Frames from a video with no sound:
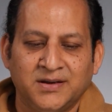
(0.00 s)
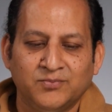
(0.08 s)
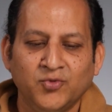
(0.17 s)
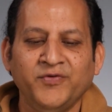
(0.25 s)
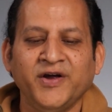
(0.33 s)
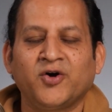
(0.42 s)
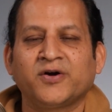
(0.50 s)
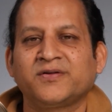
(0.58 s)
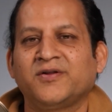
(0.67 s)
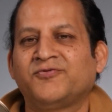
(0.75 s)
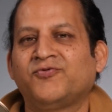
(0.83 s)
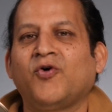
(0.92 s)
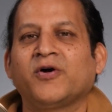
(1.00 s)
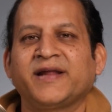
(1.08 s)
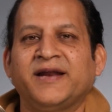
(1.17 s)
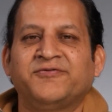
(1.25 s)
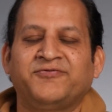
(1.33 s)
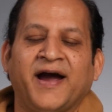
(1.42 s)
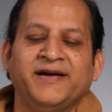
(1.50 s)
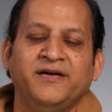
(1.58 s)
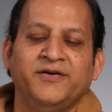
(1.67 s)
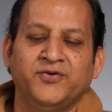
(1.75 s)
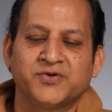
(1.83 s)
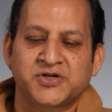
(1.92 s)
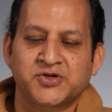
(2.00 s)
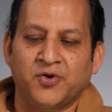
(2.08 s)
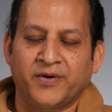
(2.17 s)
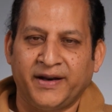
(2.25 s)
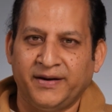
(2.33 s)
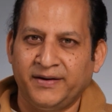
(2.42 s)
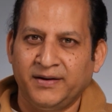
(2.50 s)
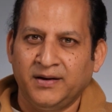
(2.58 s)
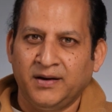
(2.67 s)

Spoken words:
Moving on to the fourth and final news story.